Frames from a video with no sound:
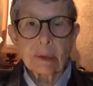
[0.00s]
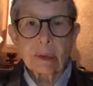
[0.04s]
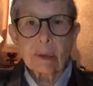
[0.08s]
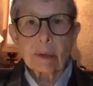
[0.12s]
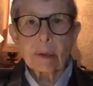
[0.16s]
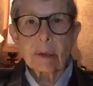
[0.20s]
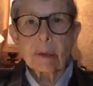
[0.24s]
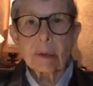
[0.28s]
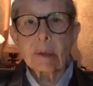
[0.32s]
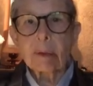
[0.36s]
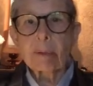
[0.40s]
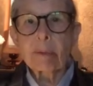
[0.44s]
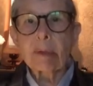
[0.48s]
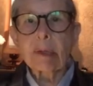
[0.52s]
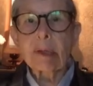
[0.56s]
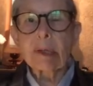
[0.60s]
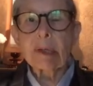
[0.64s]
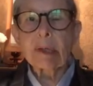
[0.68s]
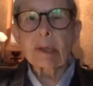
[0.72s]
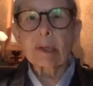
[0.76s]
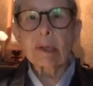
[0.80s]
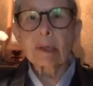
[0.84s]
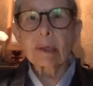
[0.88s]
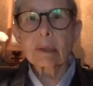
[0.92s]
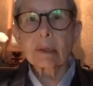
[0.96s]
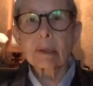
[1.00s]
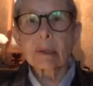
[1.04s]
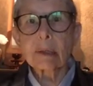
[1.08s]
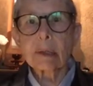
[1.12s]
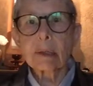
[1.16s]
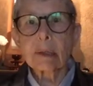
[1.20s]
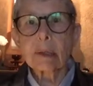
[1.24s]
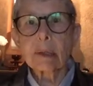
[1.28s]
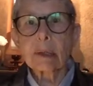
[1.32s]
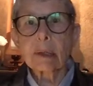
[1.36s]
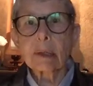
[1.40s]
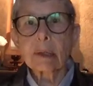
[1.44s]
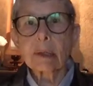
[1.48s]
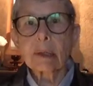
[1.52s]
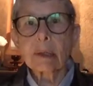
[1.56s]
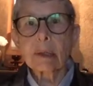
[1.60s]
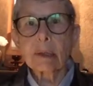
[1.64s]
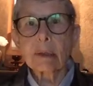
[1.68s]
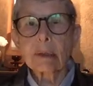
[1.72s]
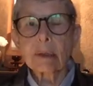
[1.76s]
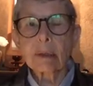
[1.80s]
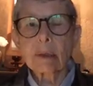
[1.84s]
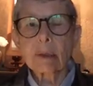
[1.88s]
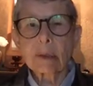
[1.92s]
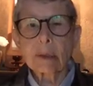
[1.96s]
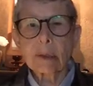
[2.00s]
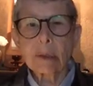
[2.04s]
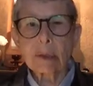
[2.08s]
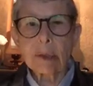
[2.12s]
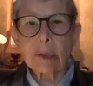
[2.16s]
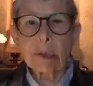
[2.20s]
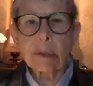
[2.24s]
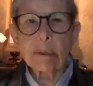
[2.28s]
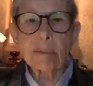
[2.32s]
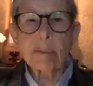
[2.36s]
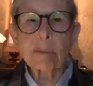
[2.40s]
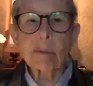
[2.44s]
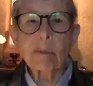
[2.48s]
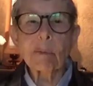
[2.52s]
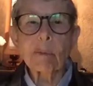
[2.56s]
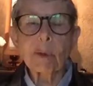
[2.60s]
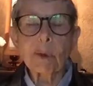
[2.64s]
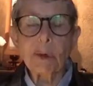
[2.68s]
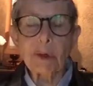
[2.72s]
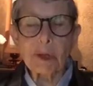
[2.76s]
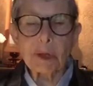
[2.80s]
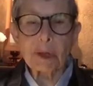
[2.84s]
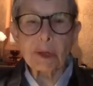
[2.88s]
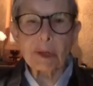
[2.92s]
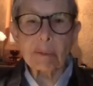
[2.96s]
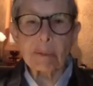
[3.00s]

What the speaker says: What they mean is deep work has